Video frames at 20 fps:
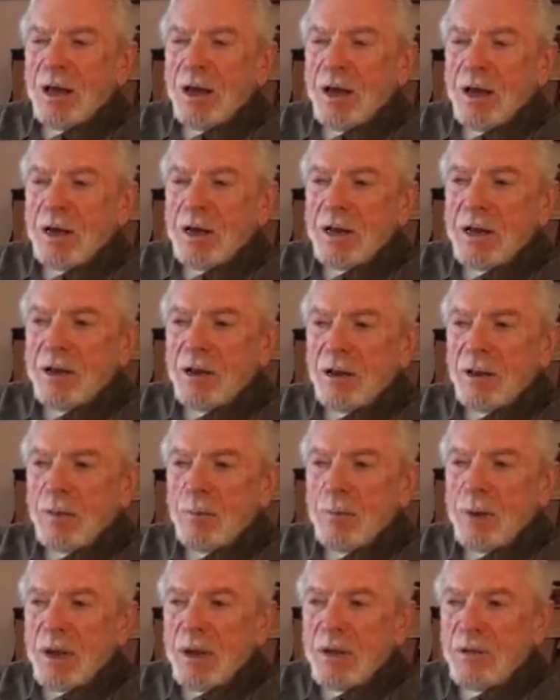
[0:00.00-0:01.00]
got into
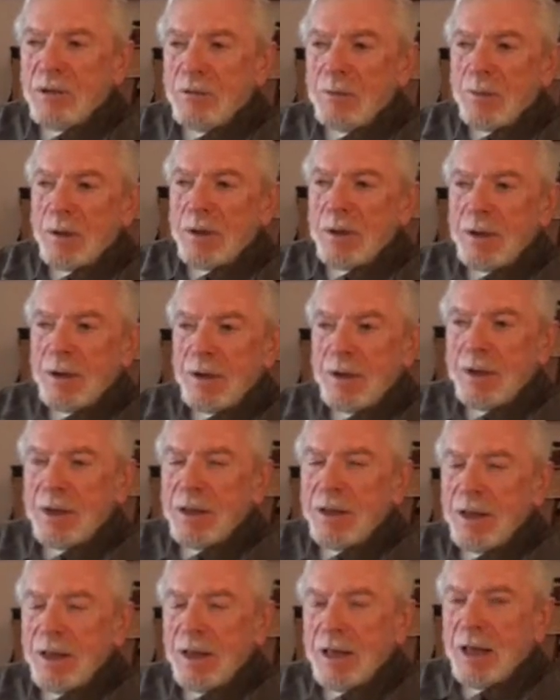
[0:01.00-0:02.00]
the basement
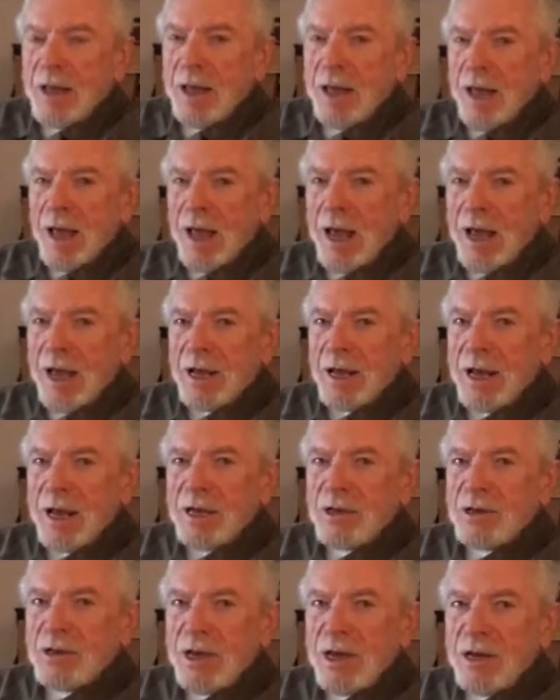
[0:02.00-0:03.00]
and
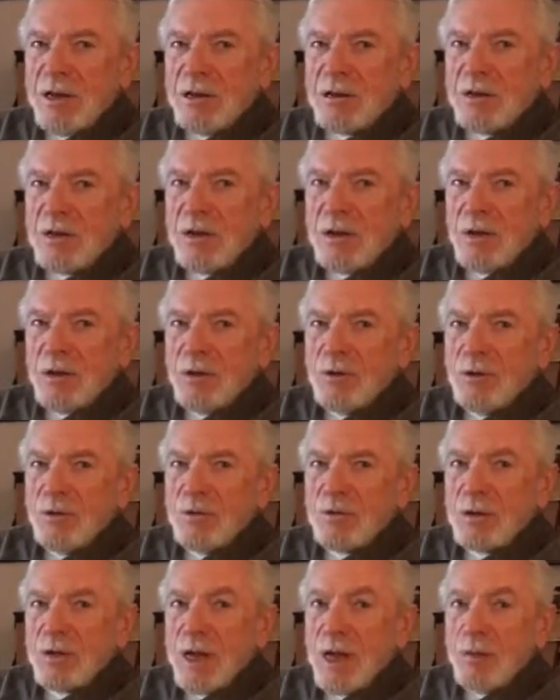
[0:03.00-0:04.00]
I changed
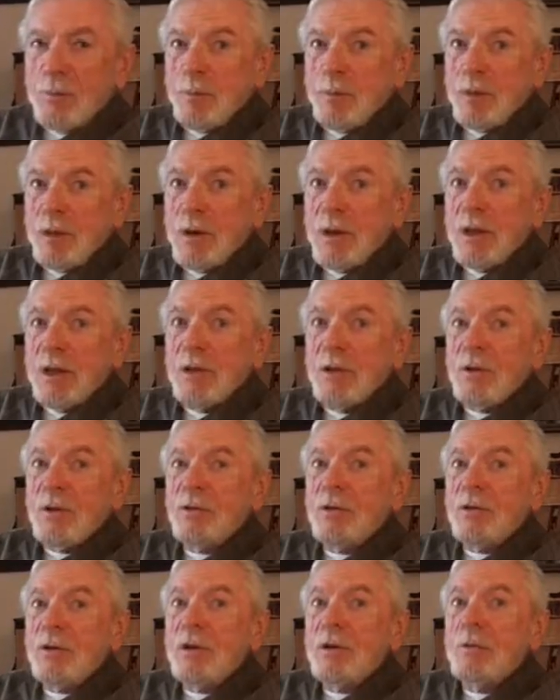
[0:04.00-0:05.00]
clothes and I put on
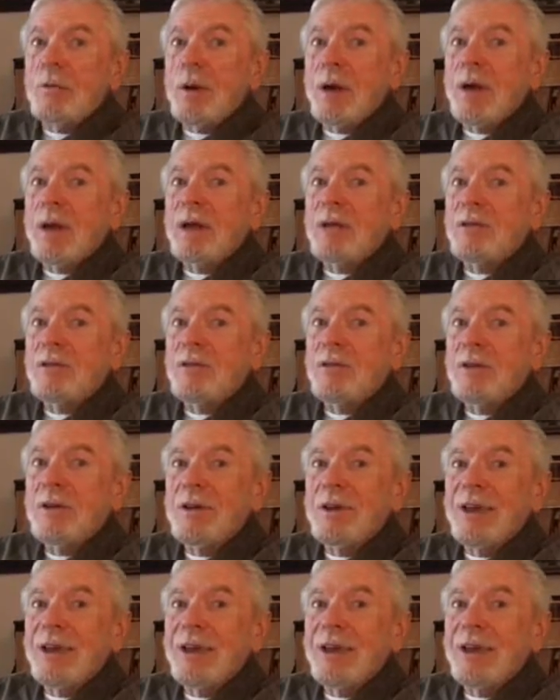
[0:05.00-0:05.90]
those long pants.